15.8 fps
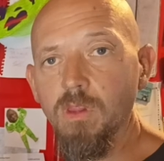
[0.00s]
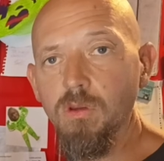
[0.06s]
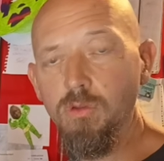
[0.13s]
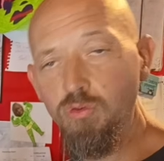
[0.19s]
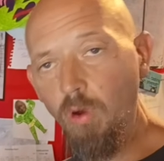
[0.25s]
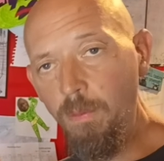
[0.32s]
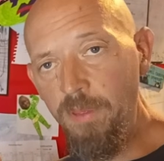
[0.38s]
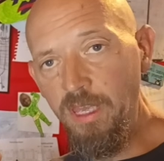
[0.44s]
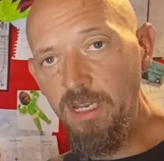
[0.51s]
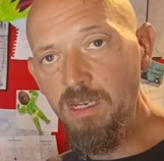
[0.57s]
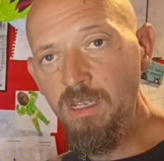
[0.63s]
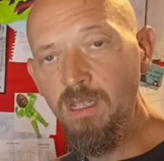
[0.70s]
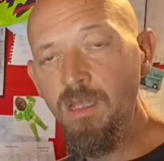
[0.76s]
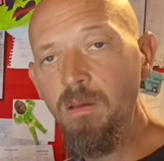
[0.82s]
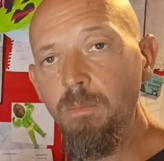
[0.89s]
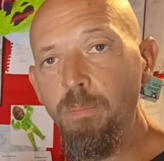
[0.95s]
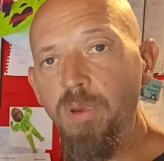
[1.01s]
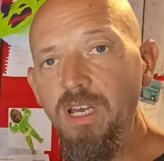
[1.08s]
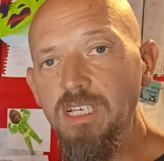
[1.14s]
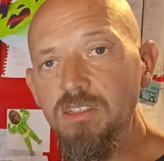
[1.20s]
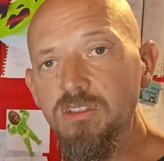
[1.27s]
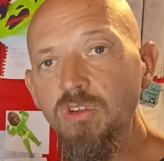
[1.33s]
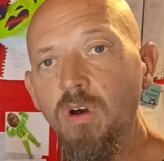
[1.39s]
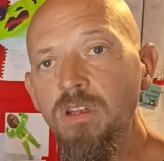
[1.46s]
dropping, but
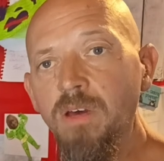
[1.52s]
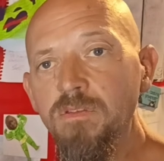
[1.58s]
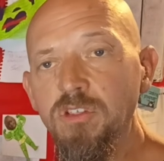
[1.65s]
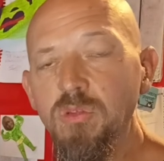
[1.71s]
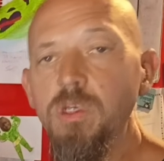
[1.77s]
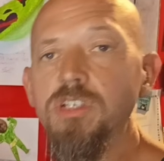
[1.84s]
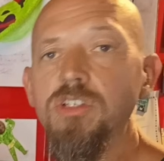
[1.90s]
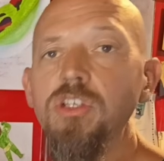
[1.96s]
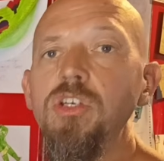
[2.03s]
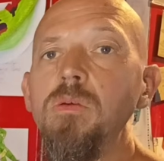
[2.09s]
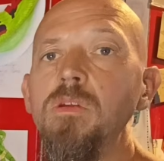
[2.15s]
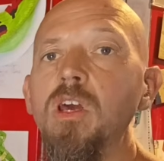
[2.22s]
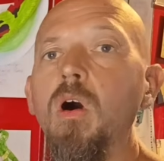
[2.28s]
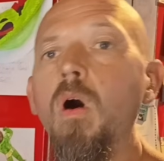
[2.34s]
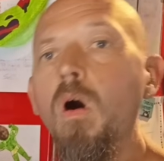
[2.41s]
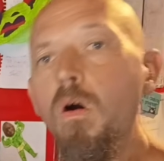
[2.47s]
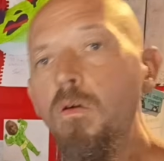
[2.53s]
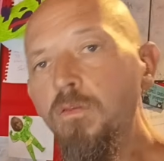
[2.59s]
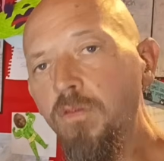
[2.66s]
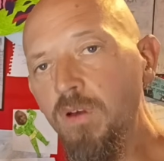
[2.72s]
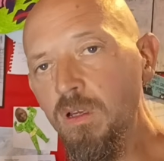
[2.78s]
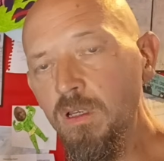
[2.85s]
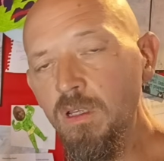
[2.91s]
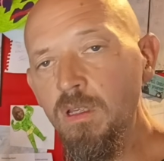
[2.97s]
it's not enough to switch the unit
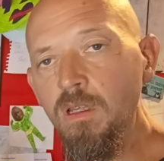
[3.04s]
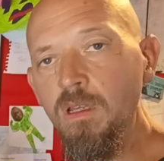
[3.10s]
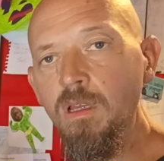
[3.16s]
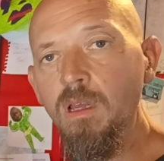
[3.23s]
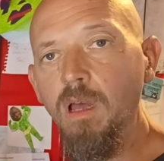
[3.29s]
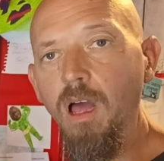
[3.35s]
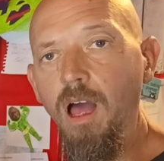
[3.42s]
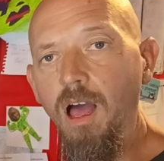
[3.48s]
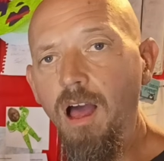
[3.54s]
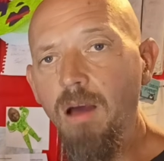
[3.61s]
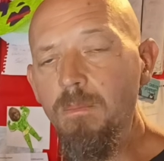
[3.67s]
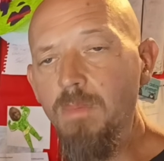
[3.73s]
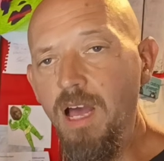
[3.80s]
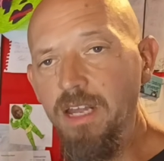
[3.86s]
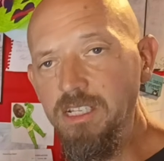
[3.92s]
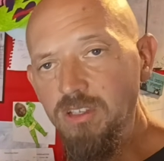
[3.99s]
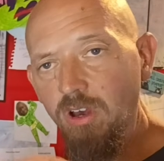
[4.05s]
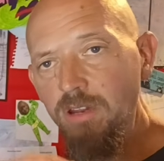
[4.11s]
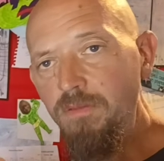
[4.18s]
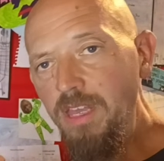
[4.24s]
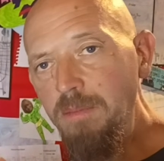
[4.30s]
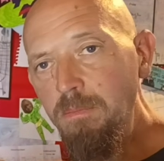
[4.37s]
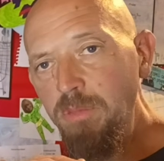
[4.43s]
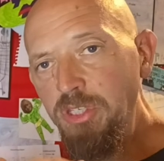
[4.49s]
off, and it's kind of
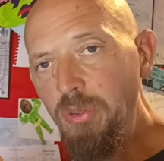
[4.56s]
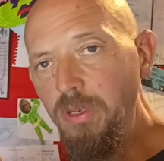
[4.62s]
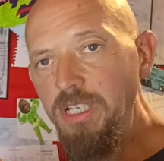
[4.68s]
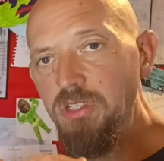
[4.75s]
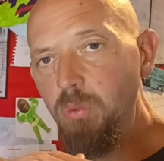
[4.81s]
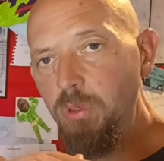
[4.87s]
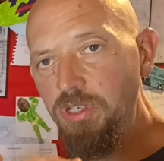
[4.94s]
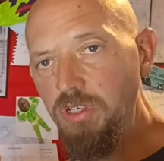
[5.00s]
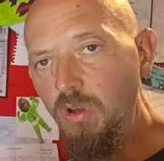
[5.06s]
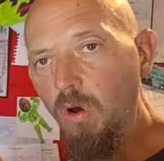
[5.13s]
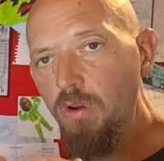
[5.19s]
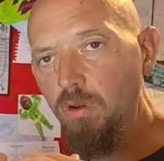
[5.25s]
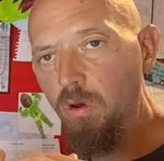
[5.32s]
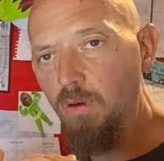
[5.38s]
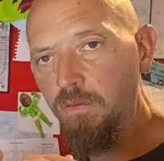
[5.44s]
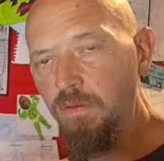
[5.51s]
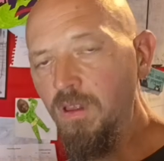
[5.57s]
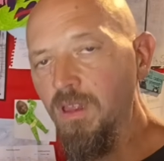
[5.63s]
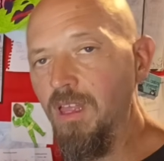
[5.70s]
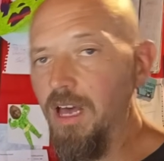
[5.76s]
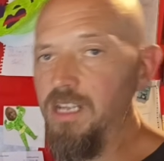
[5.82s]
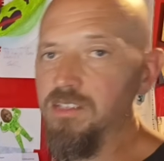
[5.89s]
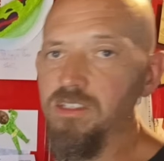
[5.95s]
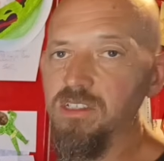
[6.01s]
in between switching on and off.
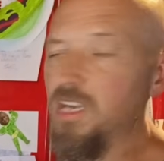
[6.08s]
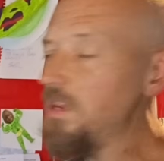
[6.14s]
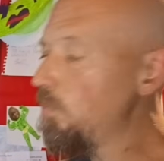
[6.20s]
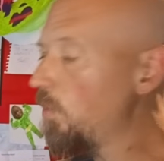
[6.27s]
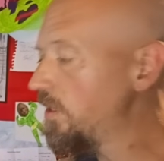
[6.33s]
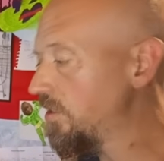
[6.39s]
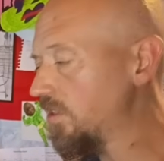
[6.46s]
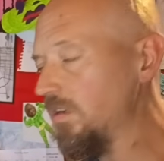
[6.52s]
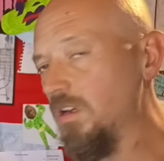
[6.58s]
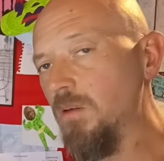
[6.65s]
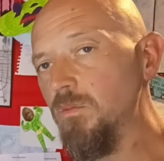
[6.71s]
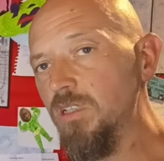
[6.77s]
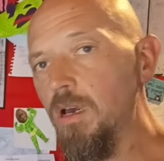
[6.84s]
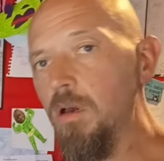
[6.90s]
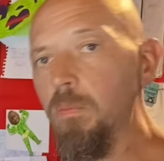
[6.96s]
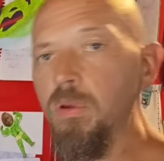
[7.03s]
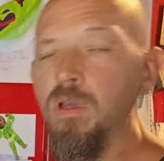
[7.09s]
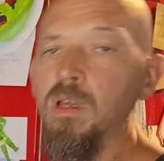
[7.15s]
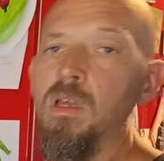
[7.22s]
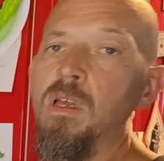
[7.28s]
And it's the same when the sun comes up.